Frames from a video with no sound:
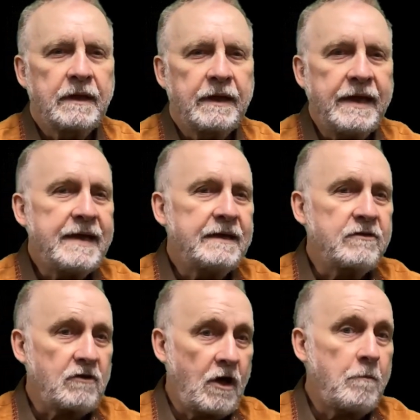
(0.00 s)
And
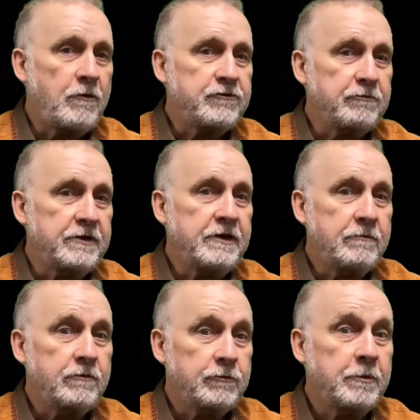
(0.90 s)
it's almost ready
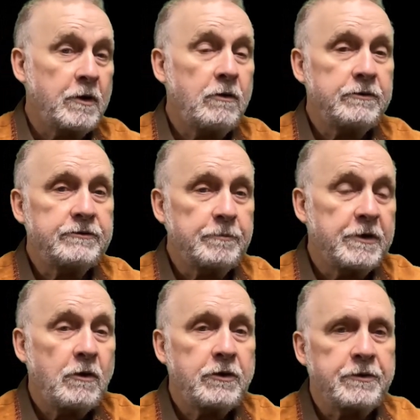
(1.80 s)
to be
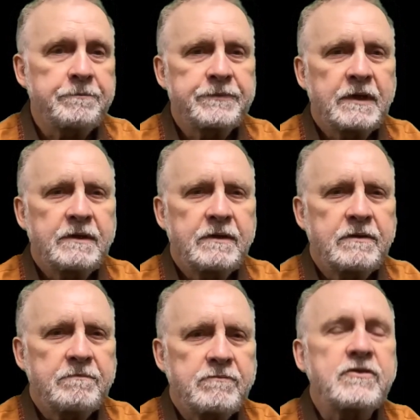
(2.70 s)

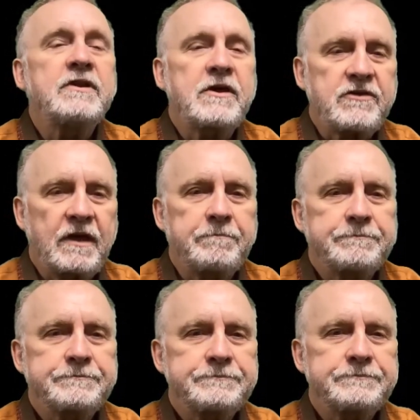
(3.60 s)
coded. See you next time.
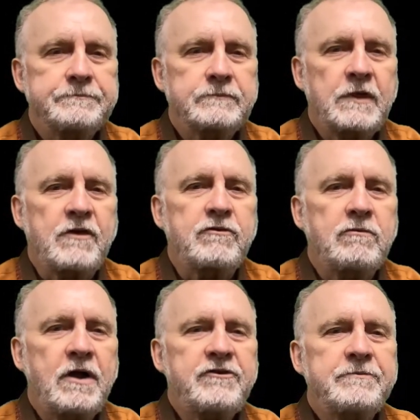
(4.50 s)
Thanks for
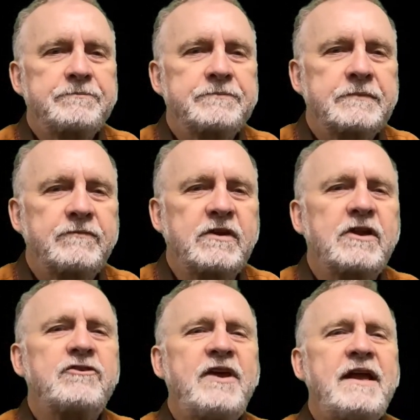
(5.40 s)
watching. If you get
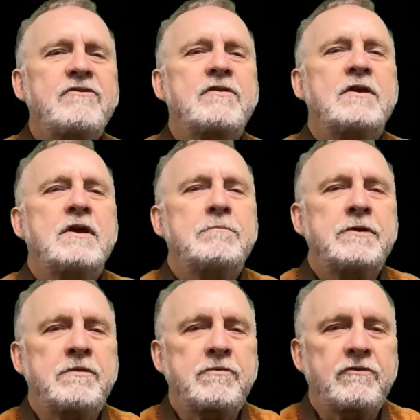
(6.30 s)
a chance,
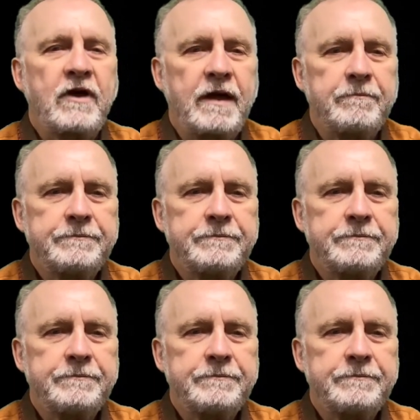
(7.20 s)
please subscribe.